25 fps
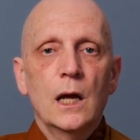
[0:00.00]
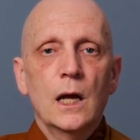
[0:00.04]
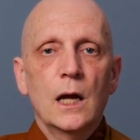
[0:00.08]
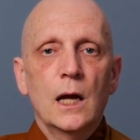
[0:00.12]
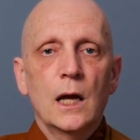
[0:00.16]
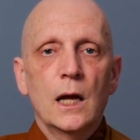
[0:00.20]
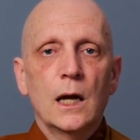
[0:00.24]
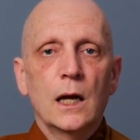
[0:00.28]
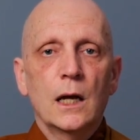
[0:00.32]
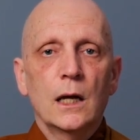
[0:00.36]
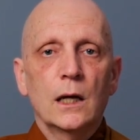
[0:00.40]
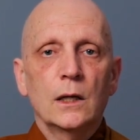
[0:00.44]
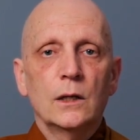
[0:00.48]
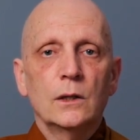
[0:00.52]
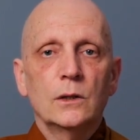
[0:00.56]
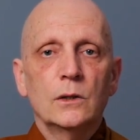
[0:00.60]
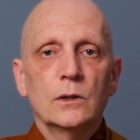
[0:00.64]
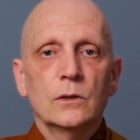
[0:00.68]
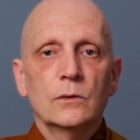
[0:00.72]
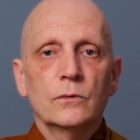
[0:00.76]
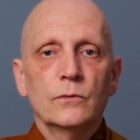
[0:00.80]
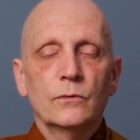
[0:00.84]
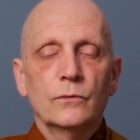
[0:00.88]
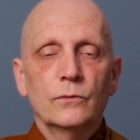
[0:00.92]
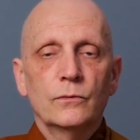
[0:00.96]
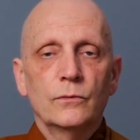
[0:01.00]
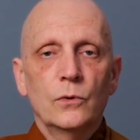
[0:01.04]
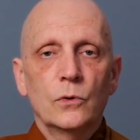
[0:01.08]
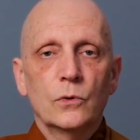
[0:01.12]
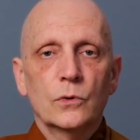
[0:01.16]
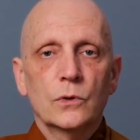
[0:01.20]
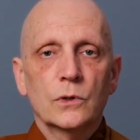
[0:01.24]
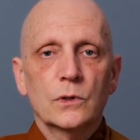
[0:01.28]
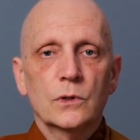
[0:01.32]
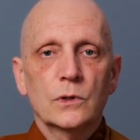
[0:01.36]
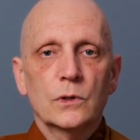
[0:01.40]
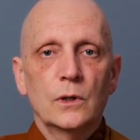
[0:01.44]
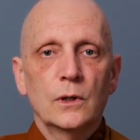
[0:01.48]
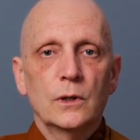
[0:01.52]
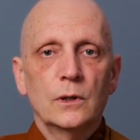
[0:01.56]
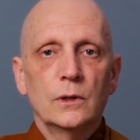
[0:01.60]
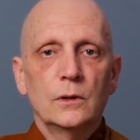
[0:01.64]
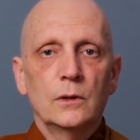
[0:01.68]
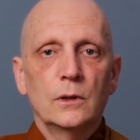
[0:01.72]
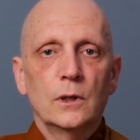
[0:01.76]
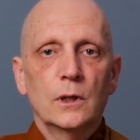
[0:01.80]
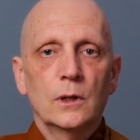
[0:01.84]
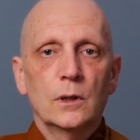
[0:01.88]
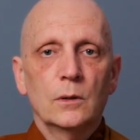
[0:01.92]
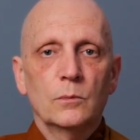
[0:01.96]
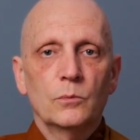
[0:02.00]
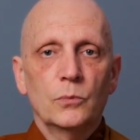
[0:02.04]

and focus on